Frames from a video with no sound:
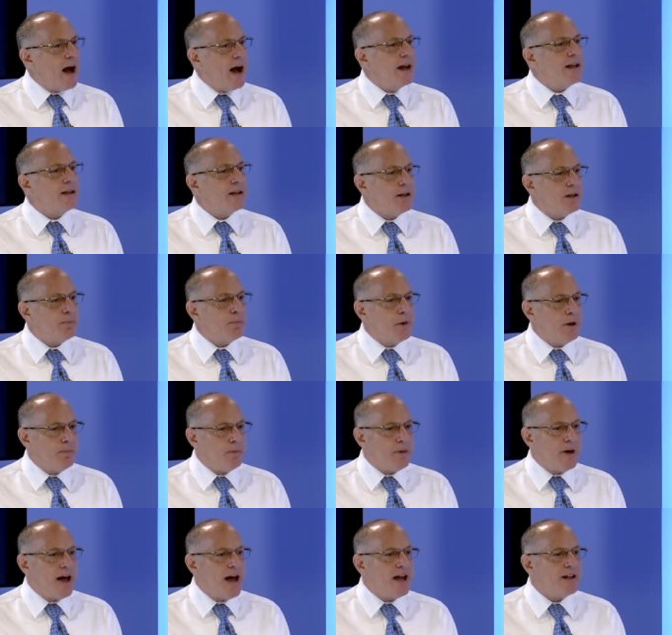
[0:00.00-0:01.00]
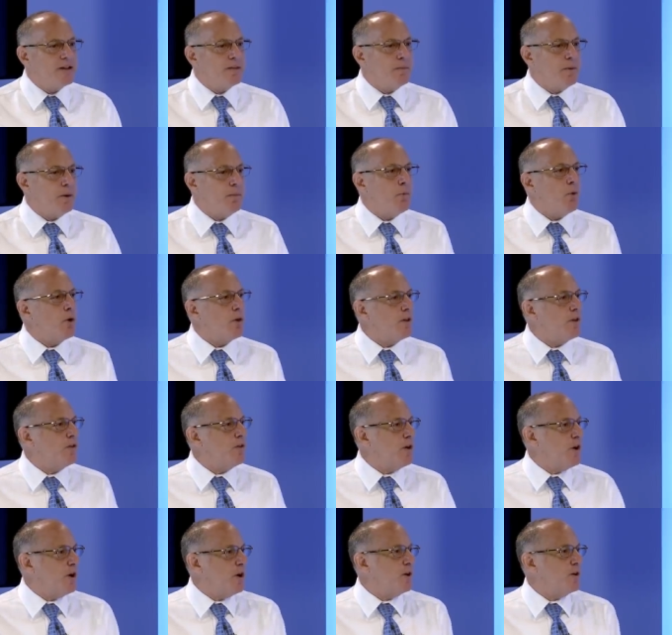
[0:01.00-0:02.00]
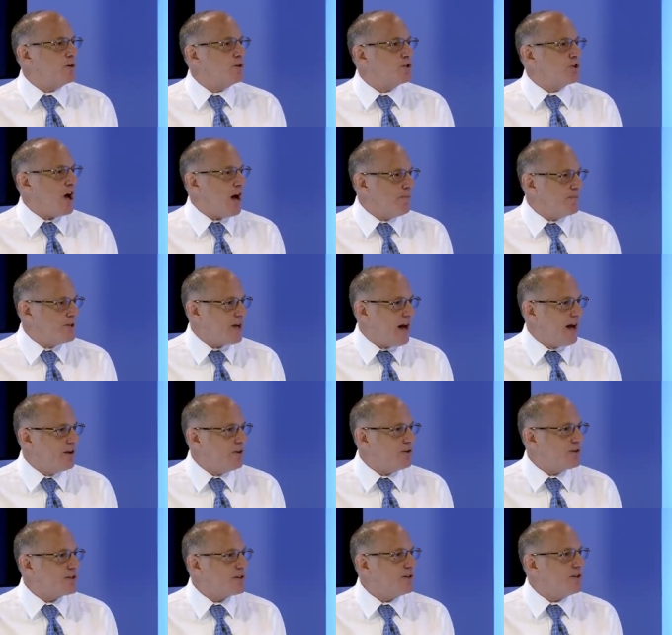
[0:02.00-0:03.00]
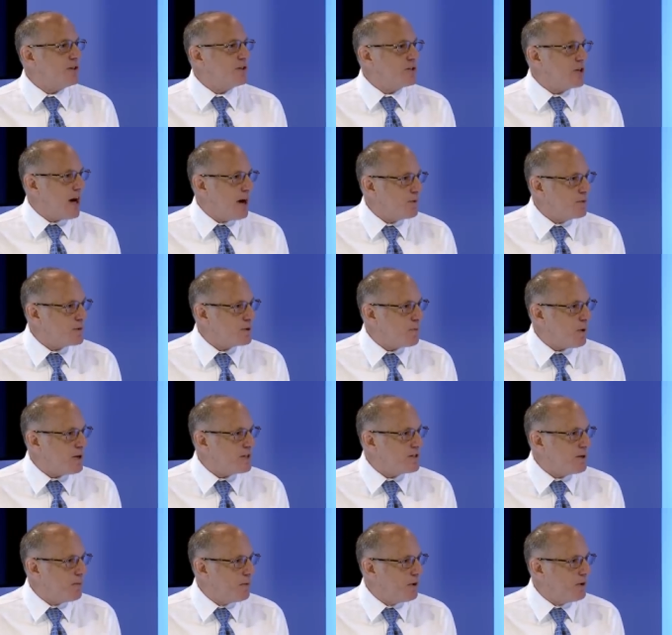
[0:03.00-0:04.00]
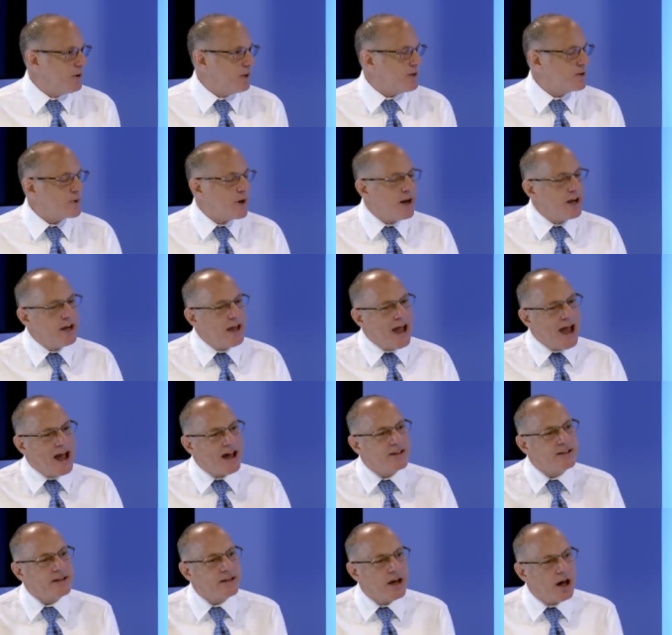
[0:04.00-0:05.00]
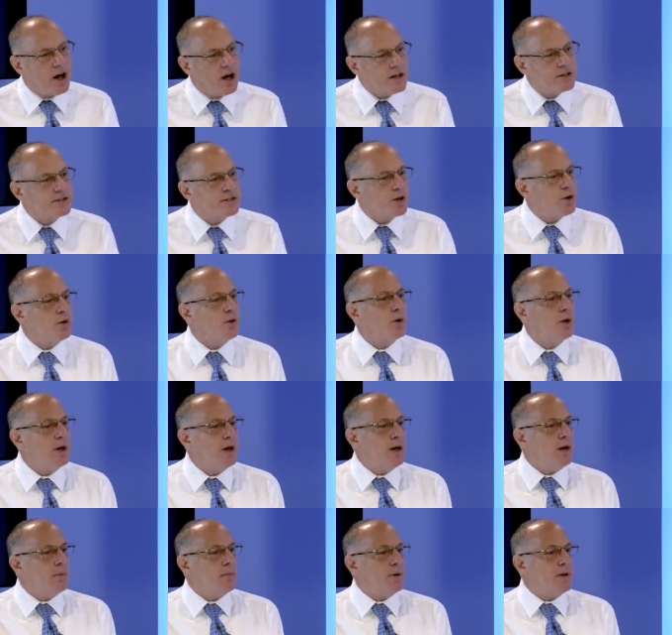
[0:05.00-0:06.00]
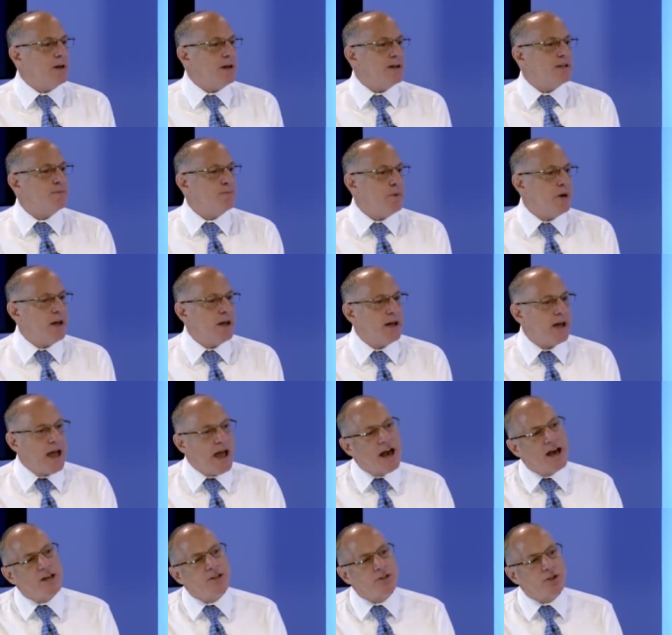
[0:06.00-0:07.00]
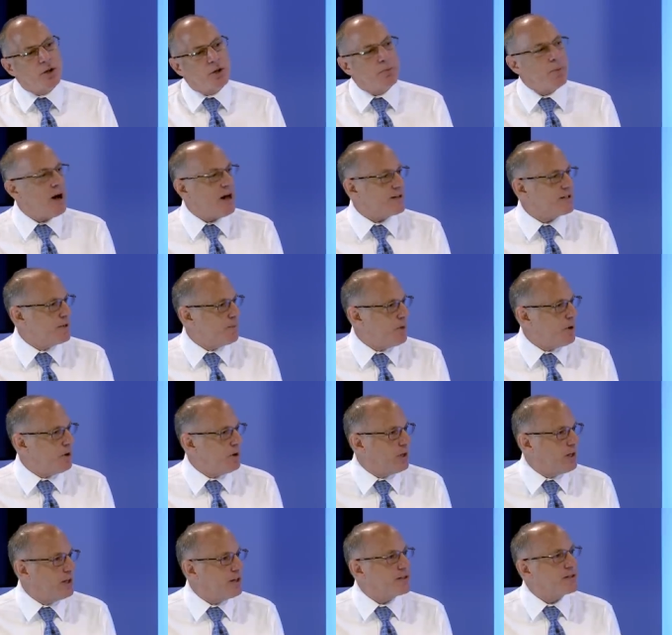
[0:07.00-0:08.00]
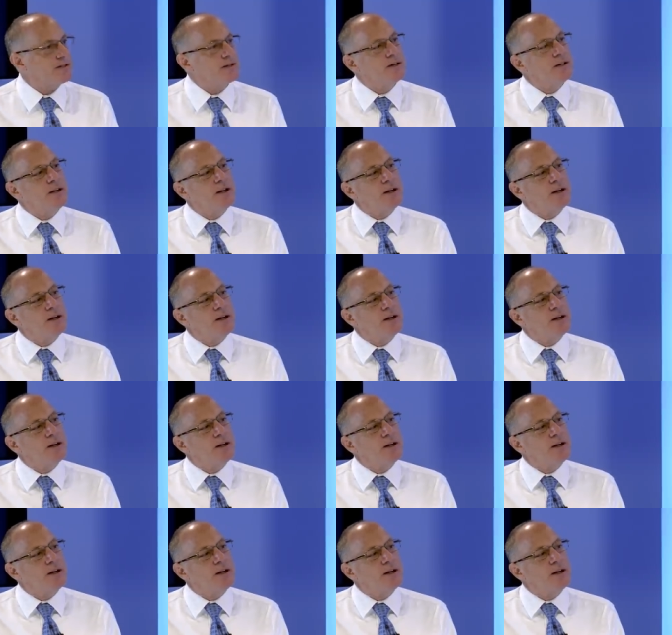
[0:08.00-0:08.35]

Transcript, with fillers: I think people had to be more than their job titles and their job responsibilities. Right, right? you had to also be as big as your possibilities